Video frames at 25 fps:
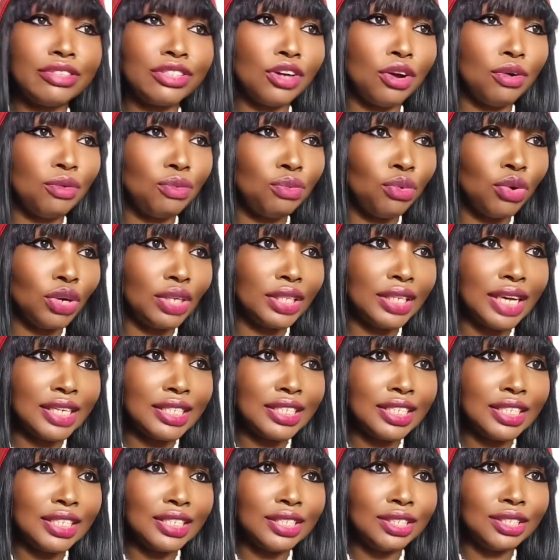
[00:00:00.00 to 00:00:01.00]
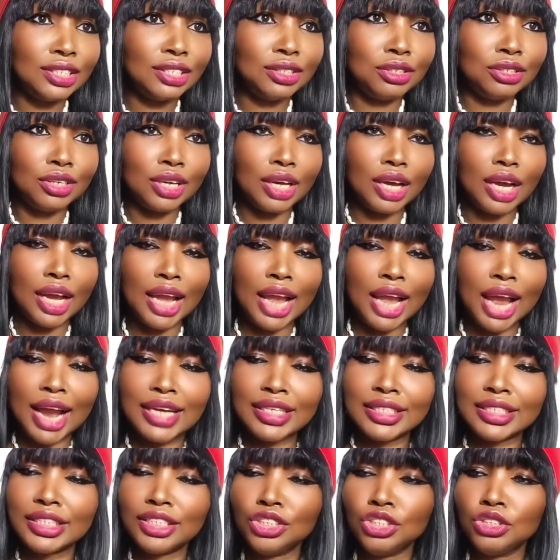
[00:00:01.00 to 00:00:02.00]
someone that is
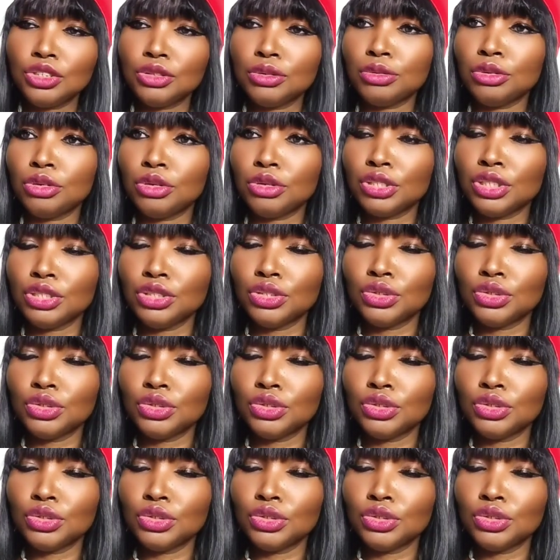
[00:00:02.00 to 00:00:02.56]
guiding you,